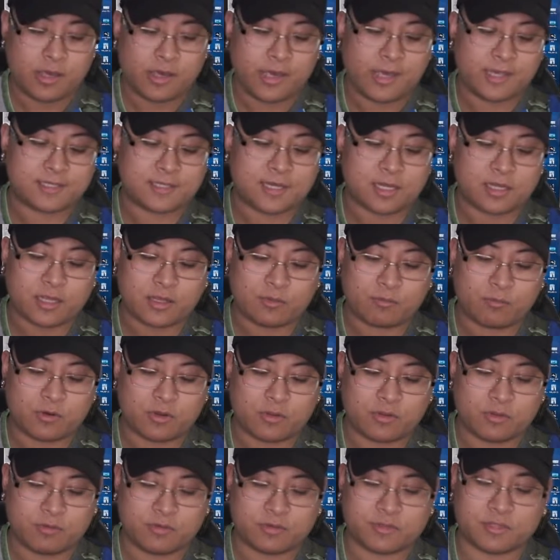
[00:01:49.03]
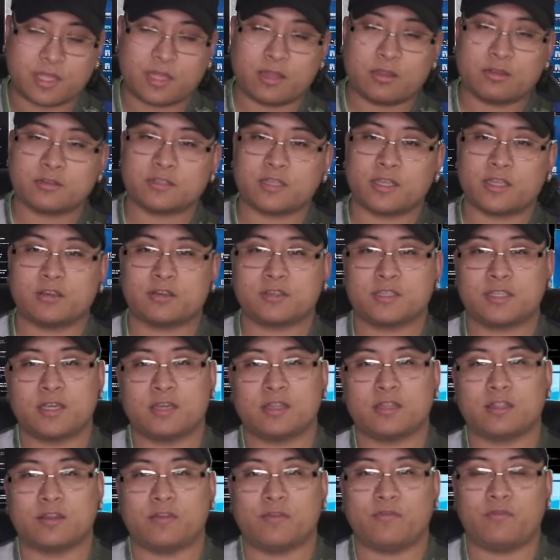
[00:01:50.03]
It's not like one of those leathers like you see
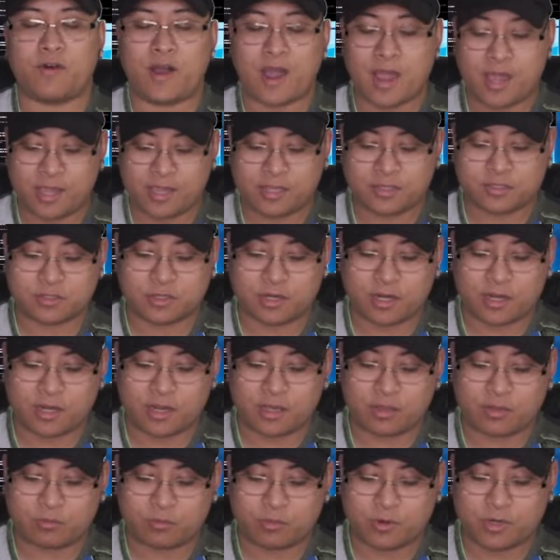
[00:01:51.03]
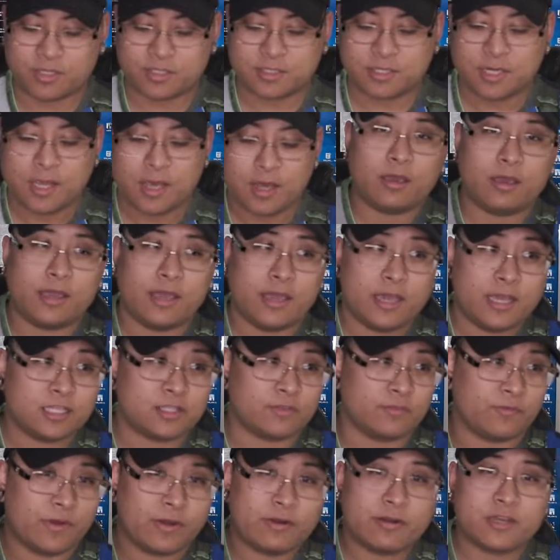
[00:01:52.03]
on the Defiance or any other ones.
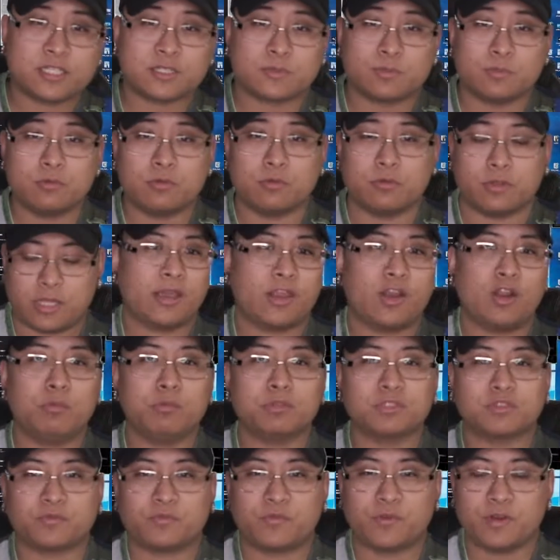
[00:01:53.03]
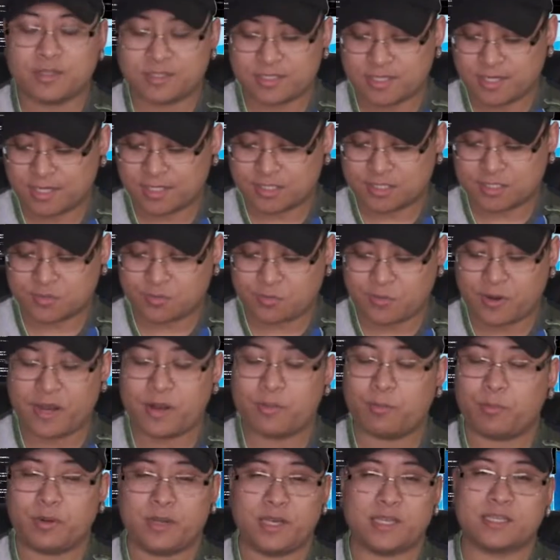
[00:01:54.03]
It's very smooth. It almost feels like it's
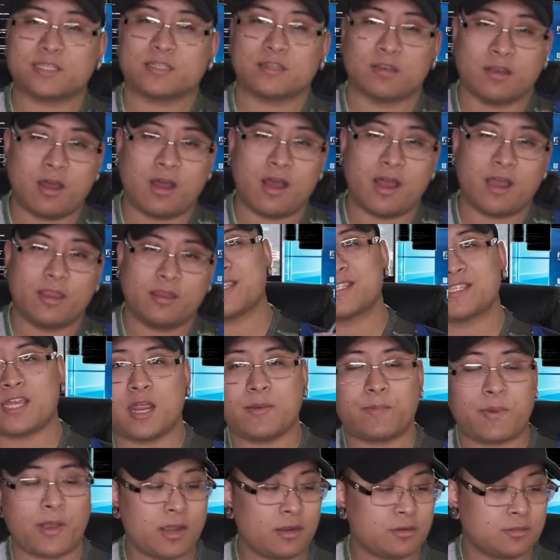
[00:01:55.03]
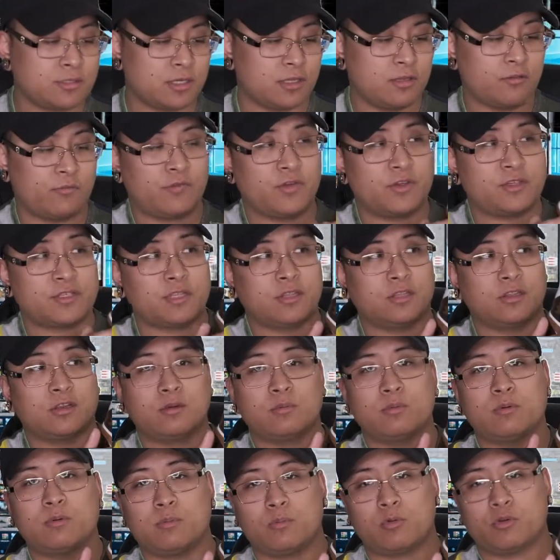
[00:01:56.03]
suede, but it's not. The side panels feels a
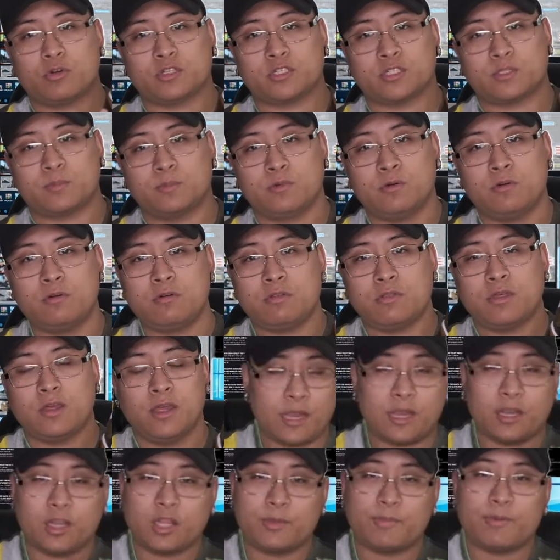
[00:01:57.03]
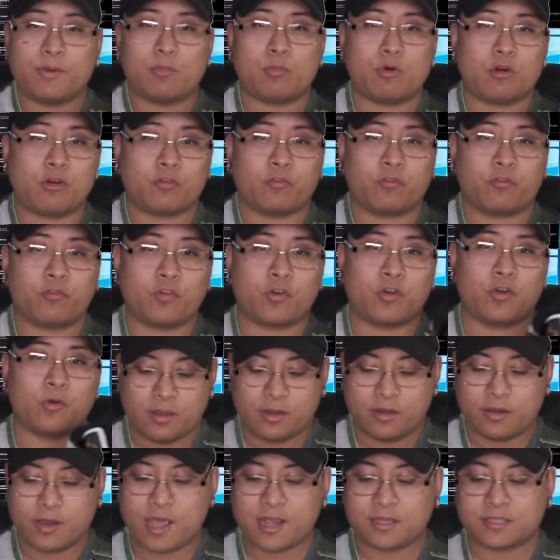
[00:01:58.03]
little bit more smooth and a little bit more
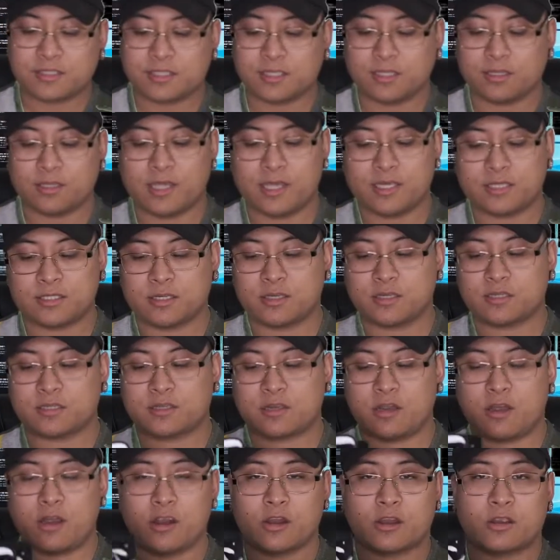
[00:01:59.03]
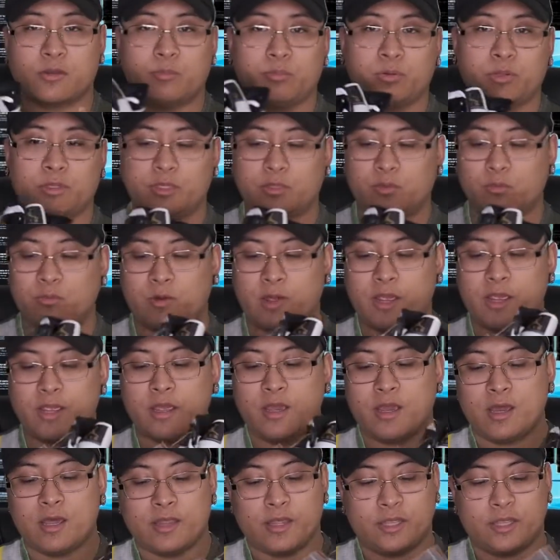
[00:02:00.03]
firm. Next, the laces are completely white.